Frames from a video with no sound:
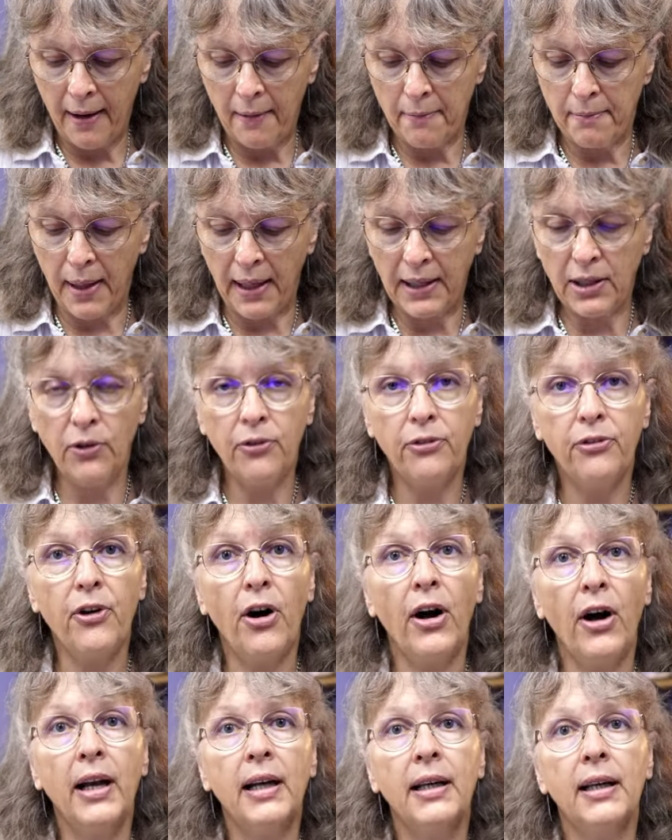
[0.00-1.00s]
but you
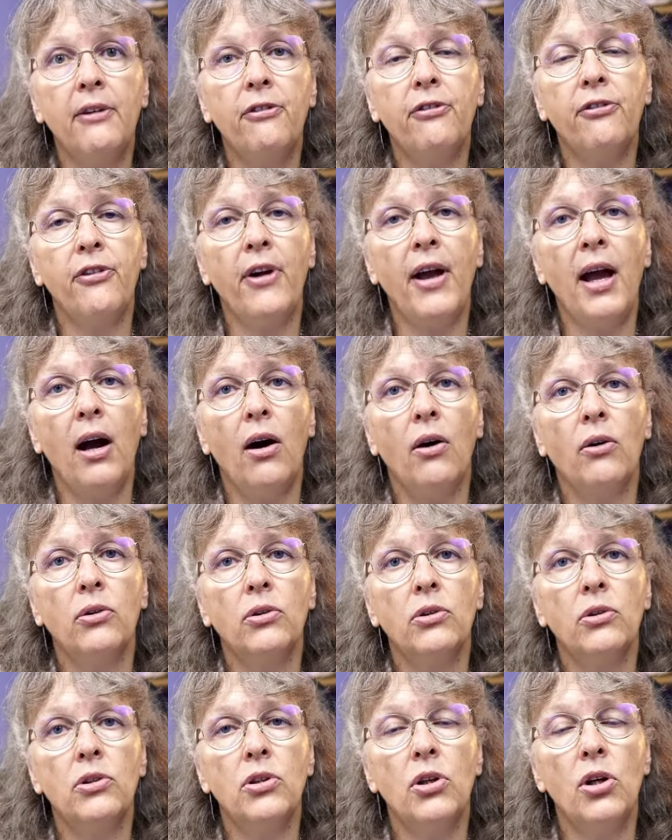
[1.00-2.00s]
finally
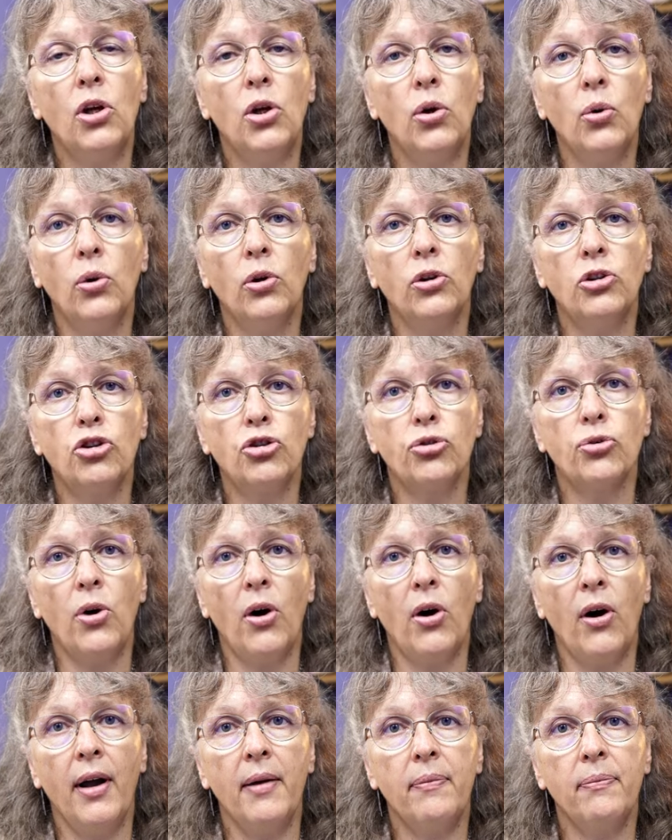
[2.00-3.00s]
found your
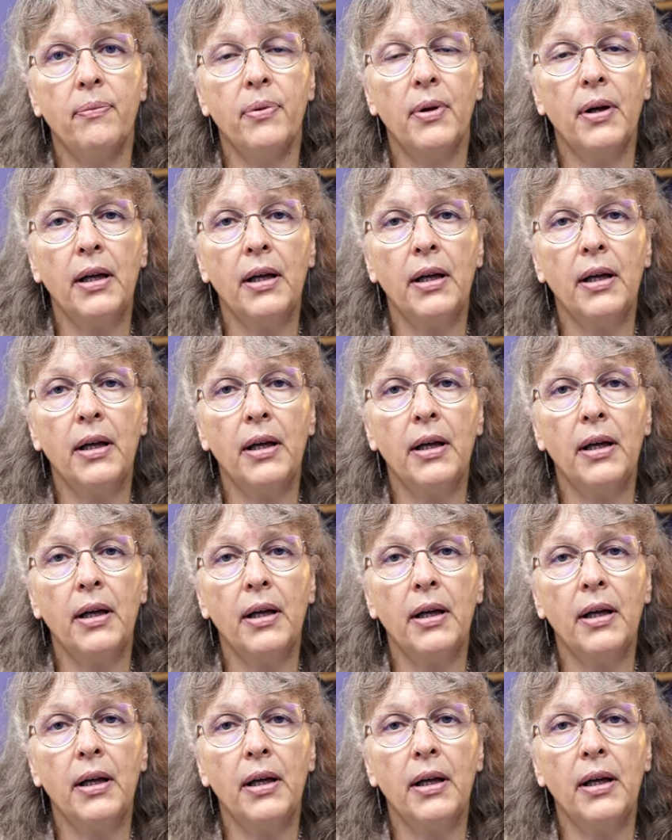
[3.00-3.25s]
tribe,